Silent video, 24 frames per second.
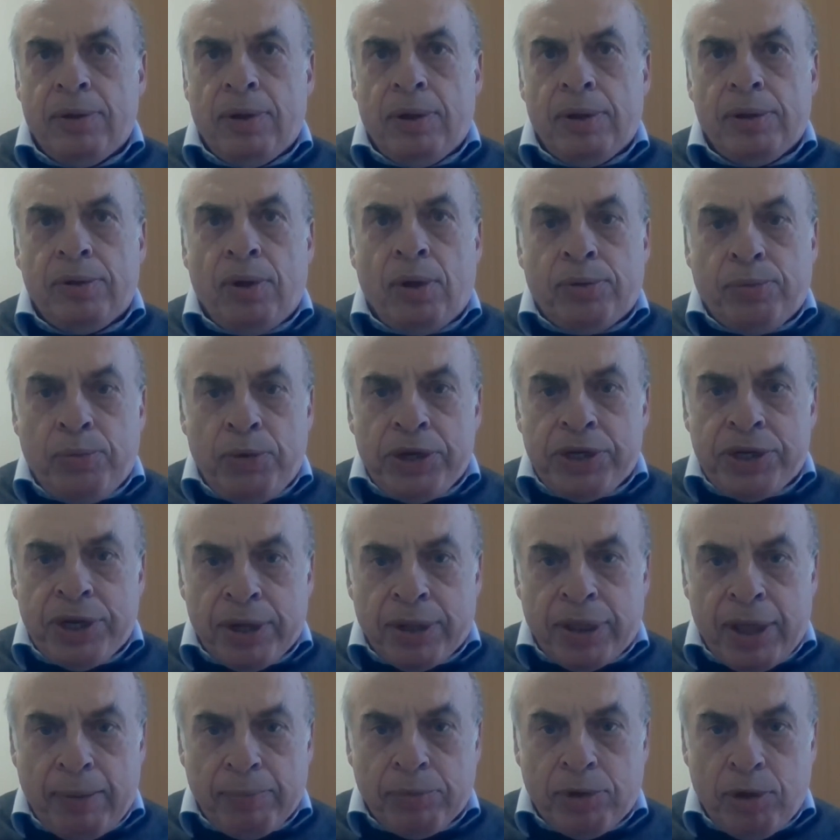not wishing
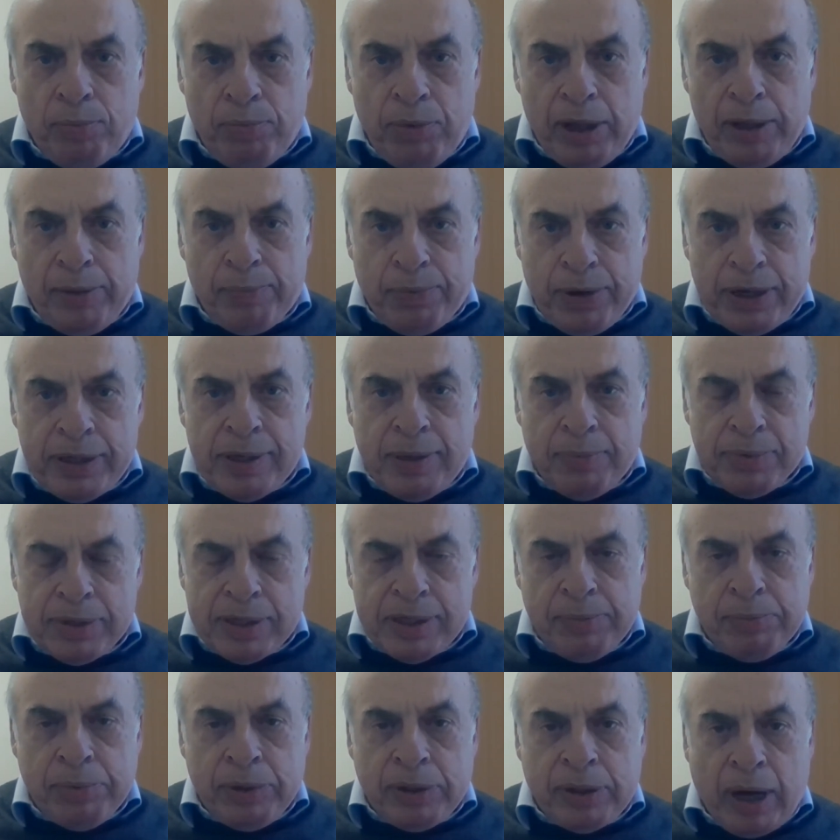them to be in prison, but
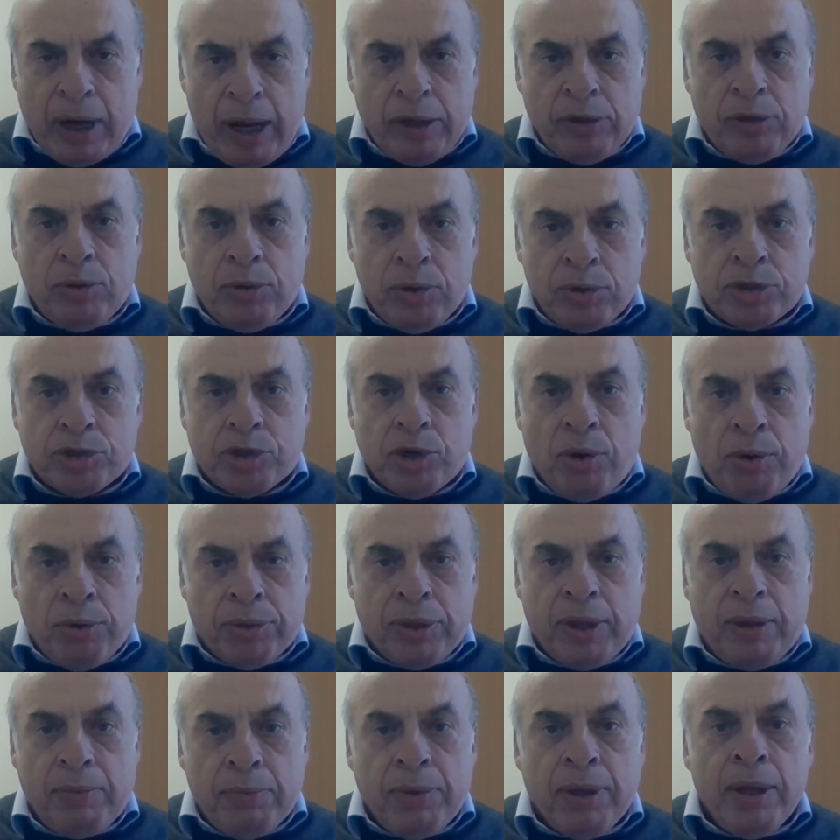simply trying to show
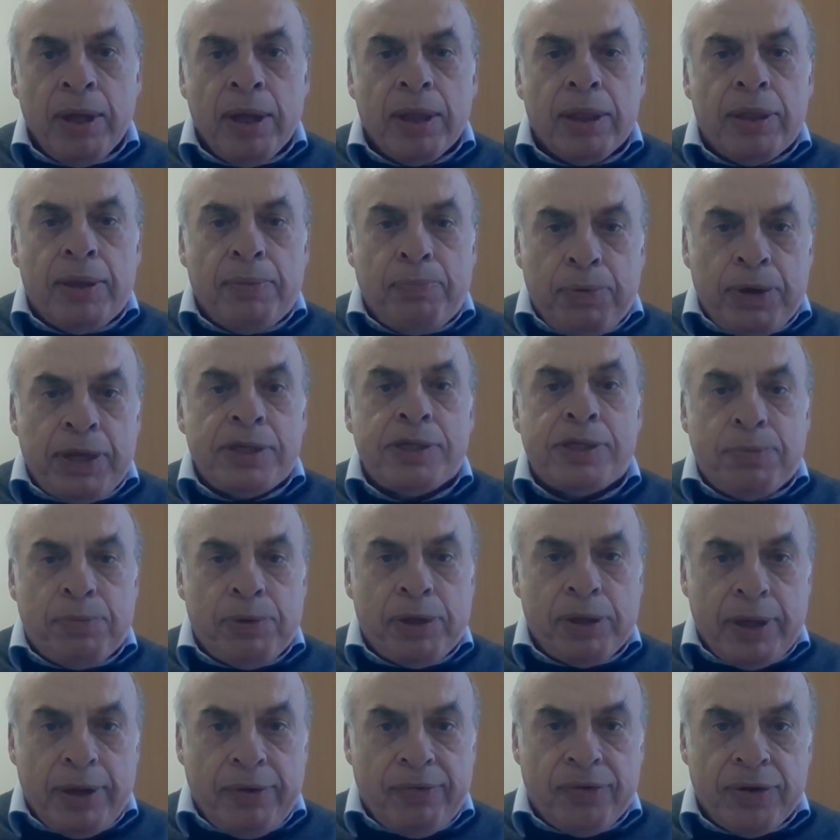them the principal
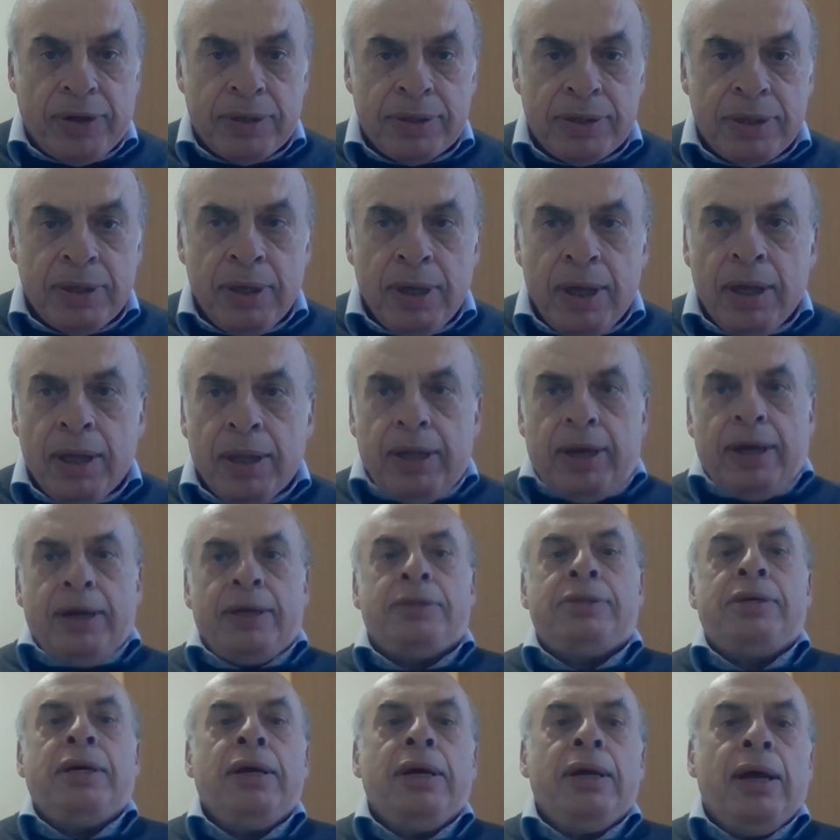difference. There
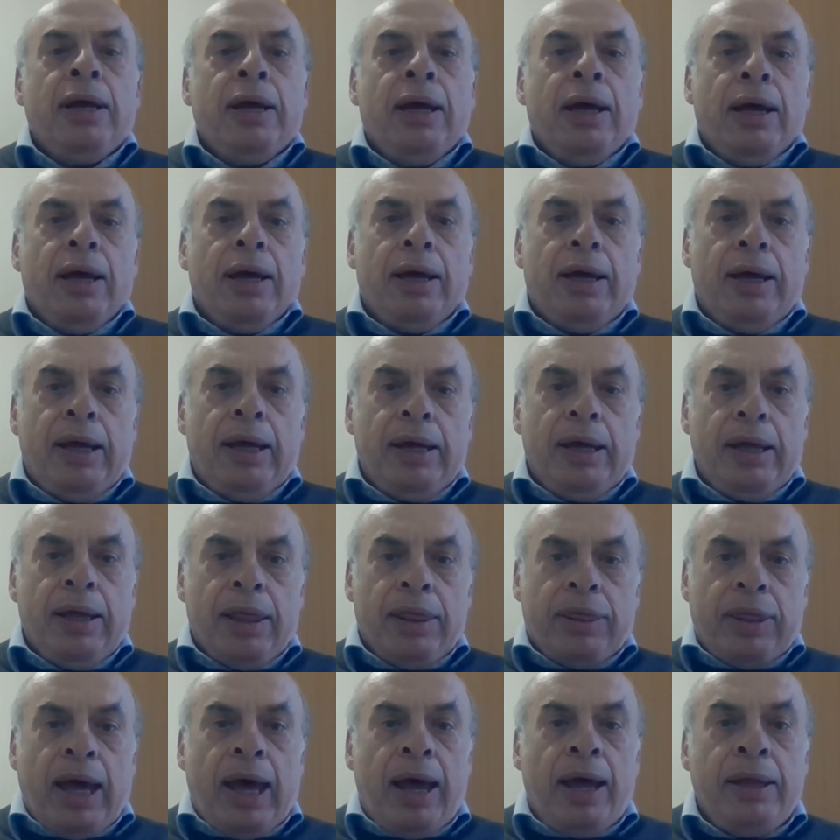is
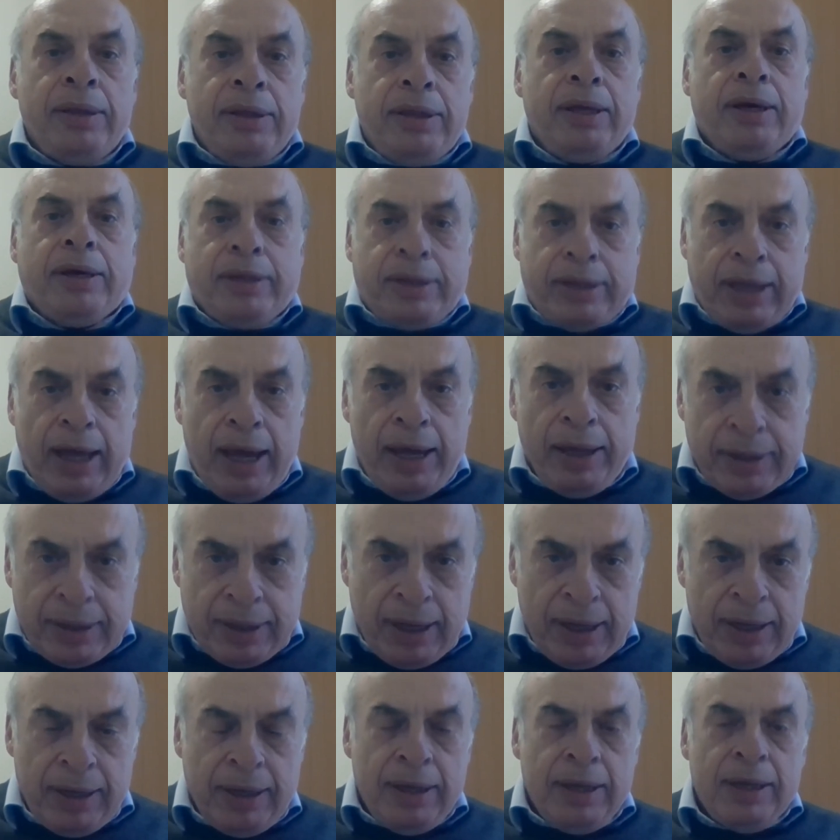their
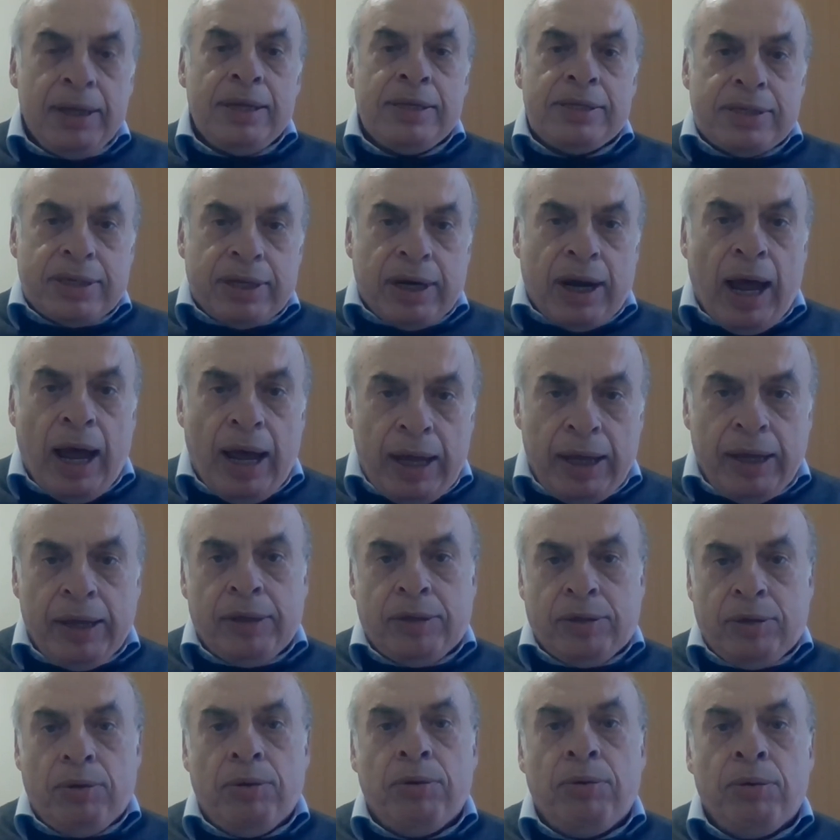dictator is
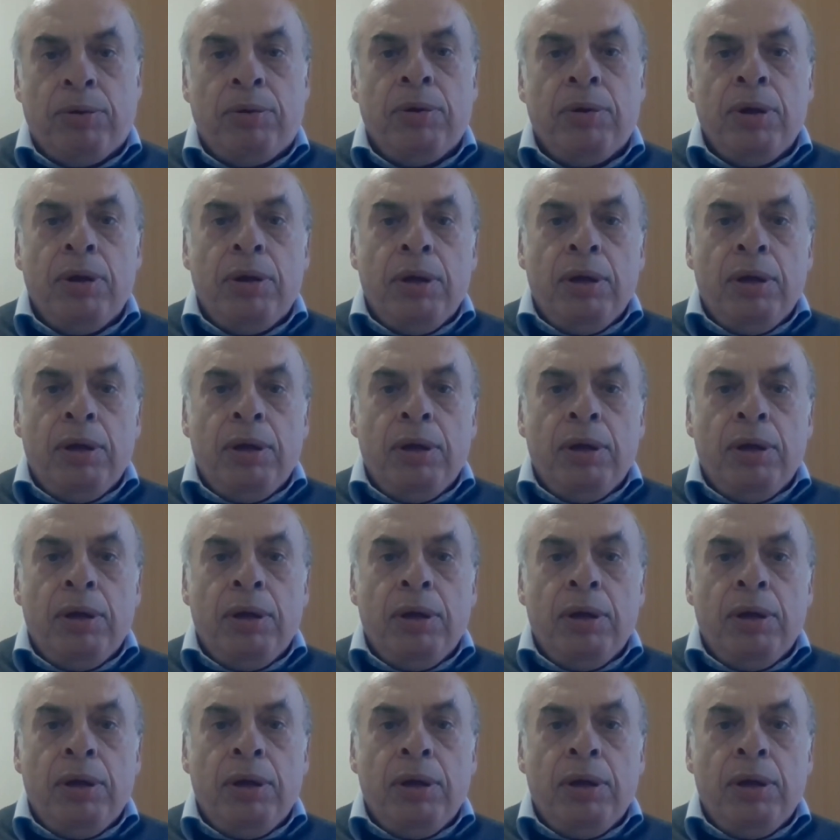trying to